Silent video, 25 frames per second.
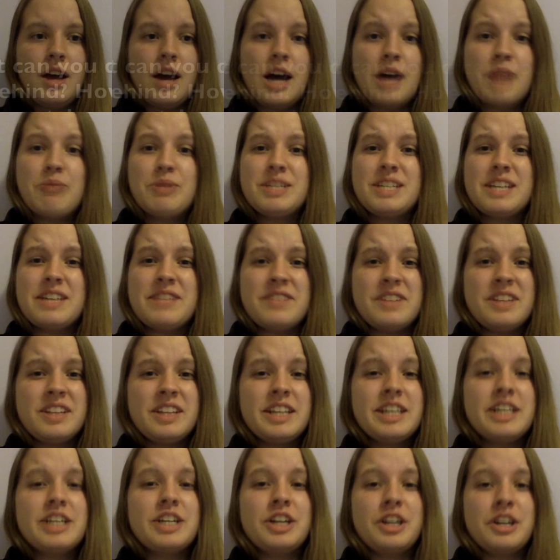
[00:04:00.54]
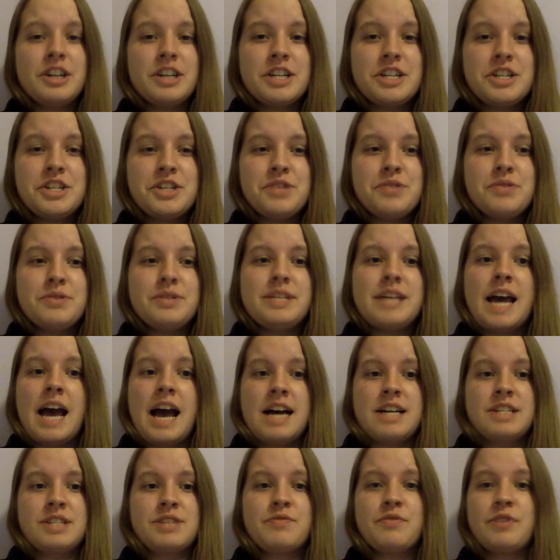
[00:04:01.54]
I would definitely encourage you to
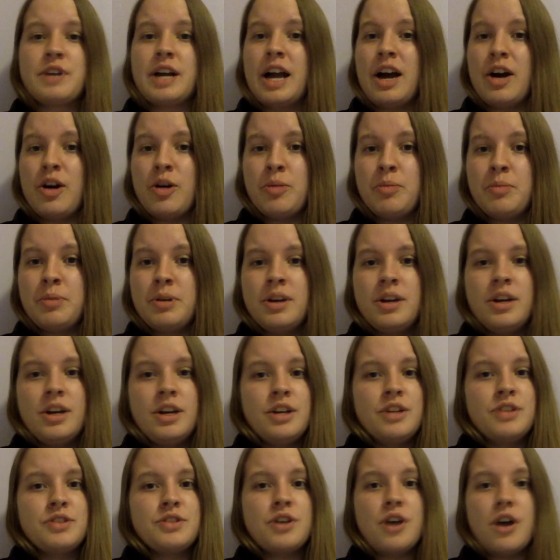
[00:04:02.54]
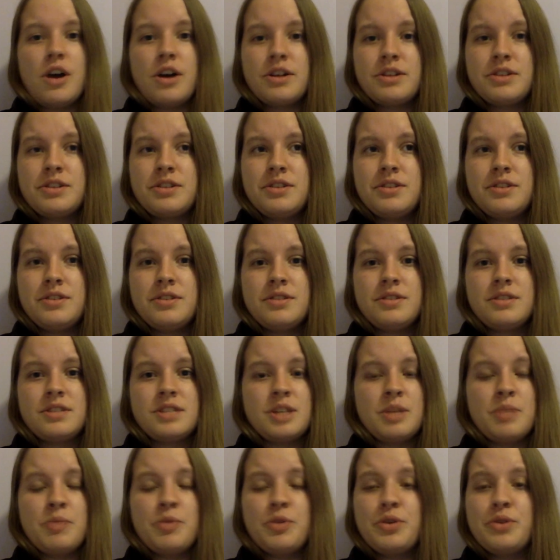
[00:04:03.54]
ask for help. Talk to
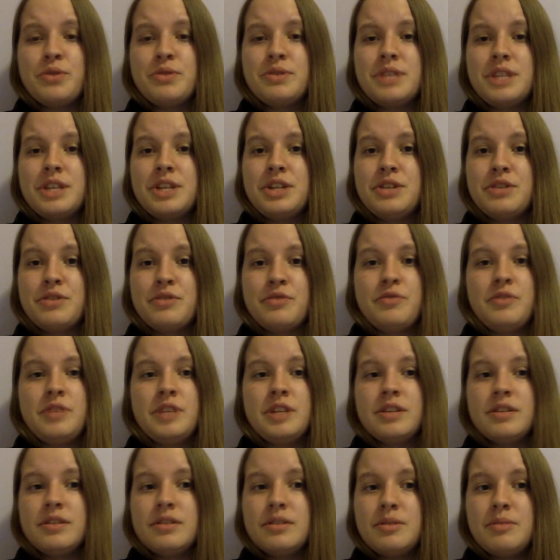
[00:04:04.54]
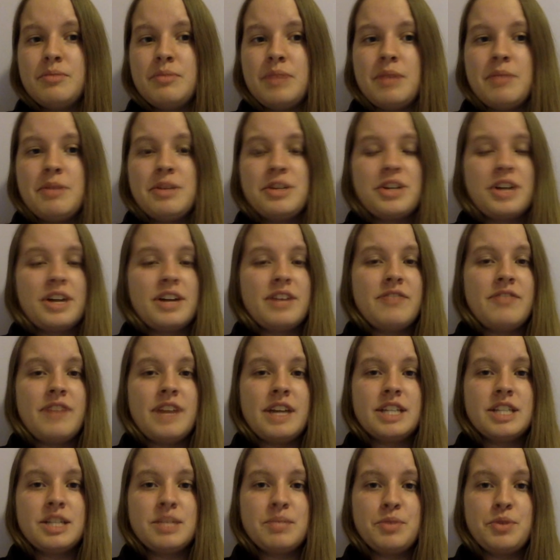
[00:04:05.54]
someone who's in your field, maybe try to
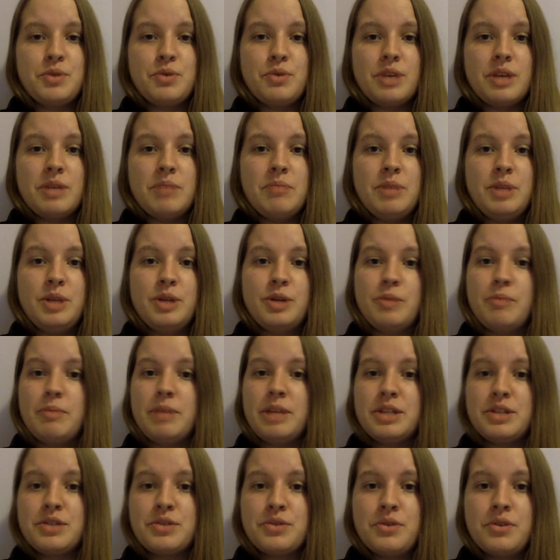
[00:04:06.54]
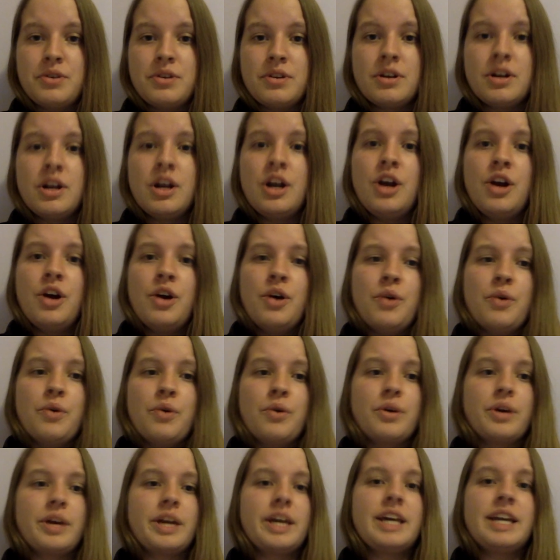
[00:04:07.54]
find someone who can be your mentor,
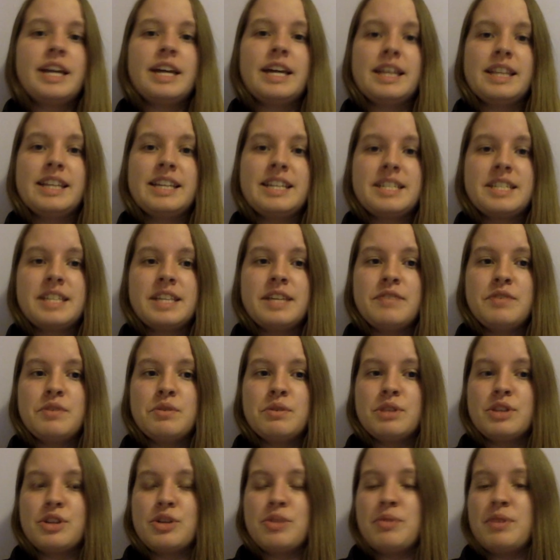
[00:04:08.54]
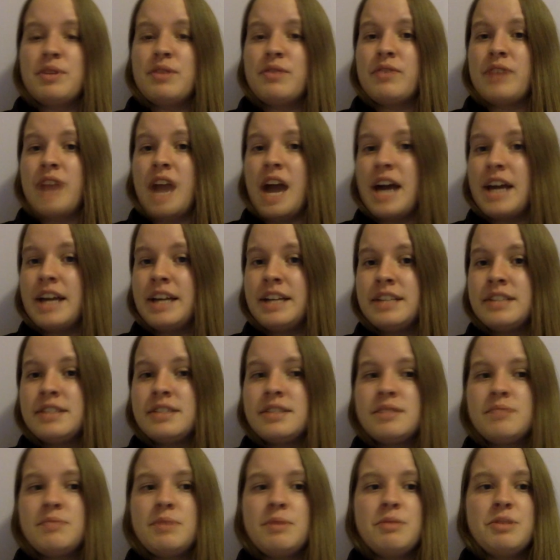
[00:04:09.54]
or can at least give you a little bit of
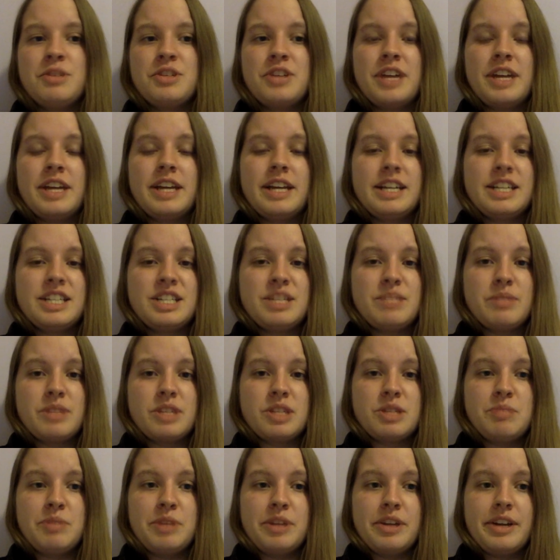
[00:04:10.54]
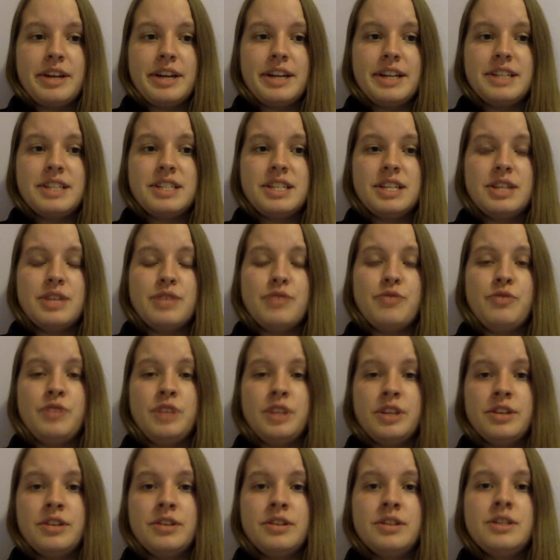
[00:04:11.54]
guidance. Maybe try to get some experience in the
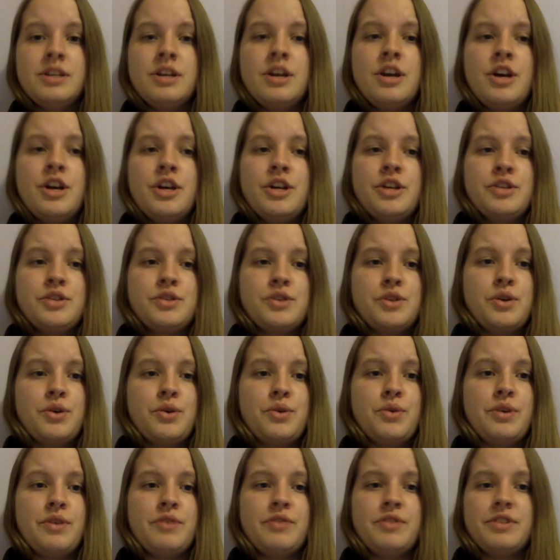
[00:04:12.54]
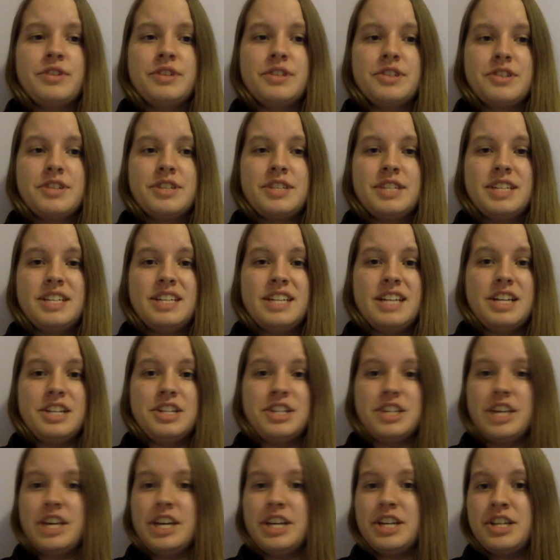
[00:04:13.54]
field. So if you're interested in
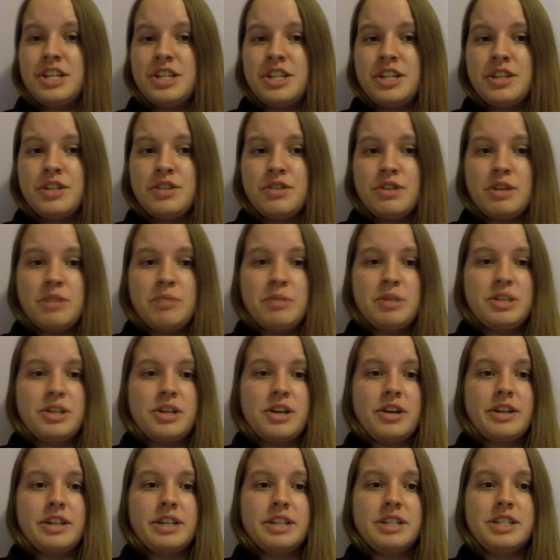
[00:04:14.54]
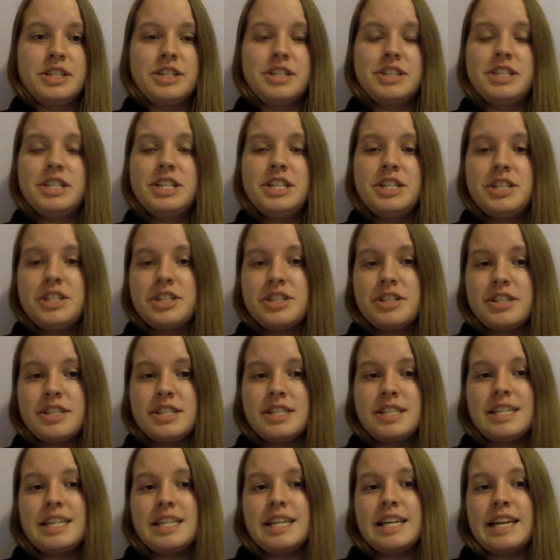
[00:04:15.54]
education, you can be talking to your teachers,
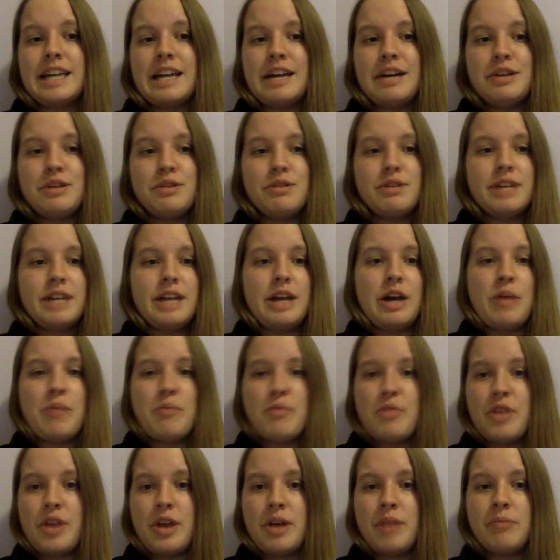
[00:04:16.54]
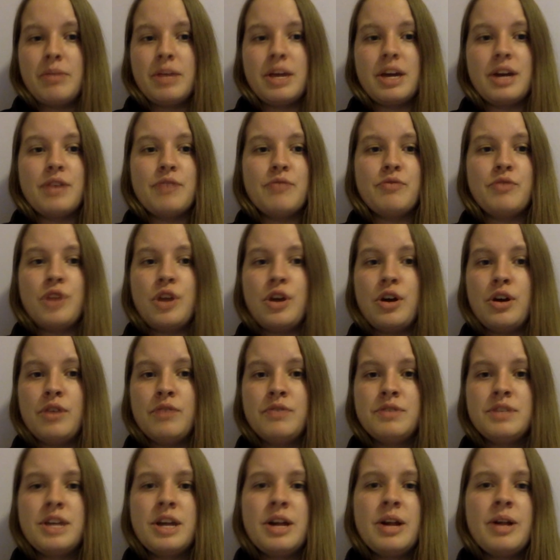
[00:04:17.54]
seeing how you can help them get
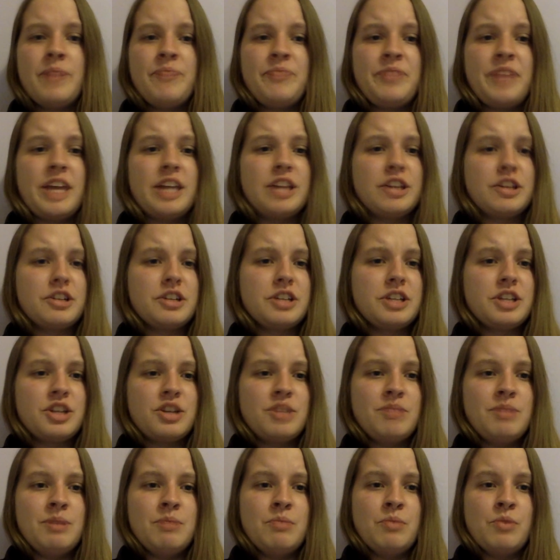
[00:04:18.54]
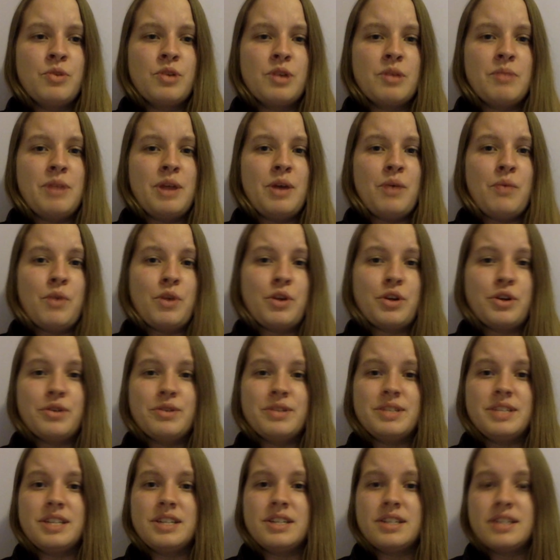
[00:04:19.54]
involved and learn a little bit more about what
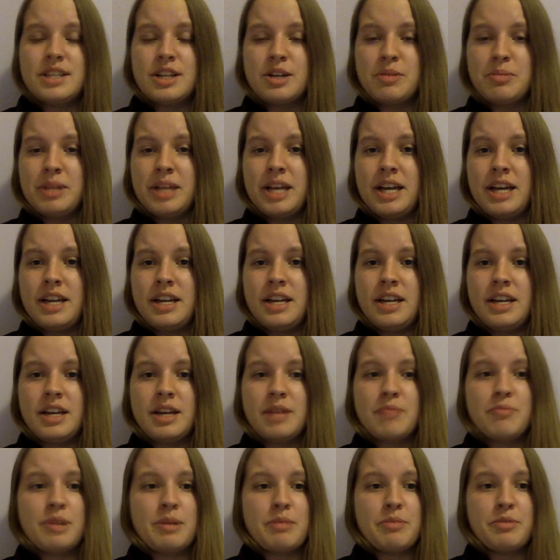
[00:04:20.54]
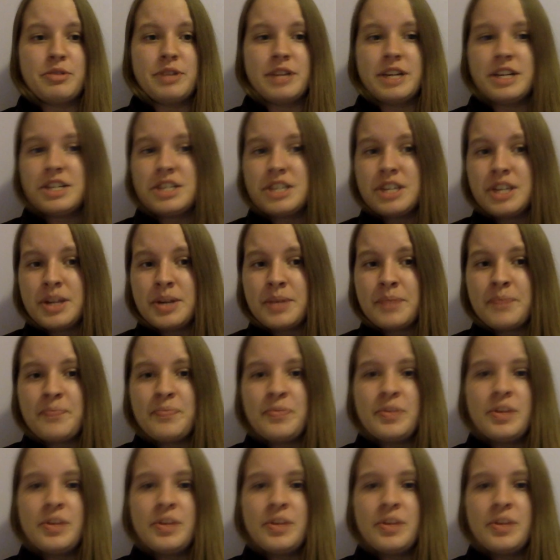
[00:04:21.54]
goes into their planning and preparation.